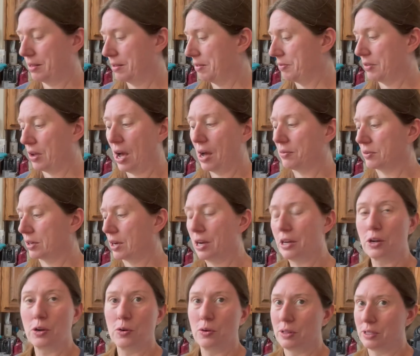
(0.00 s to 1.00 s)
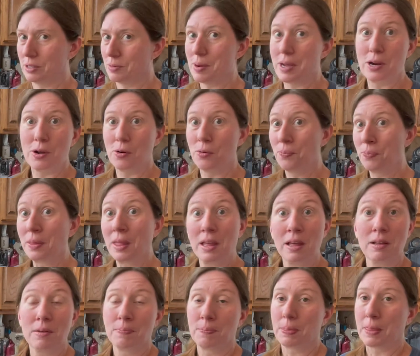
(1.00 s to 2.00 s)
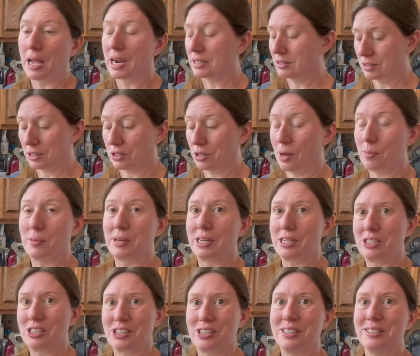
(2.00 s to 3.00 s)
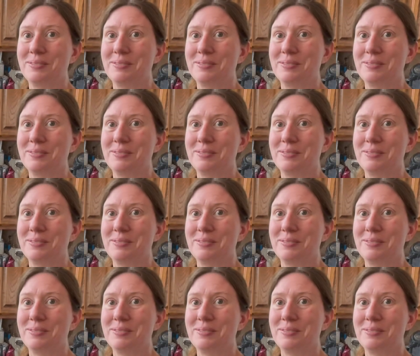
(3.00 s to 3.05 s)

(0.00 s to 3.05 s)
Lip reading: and the avocado and the tomato. Excellent combination.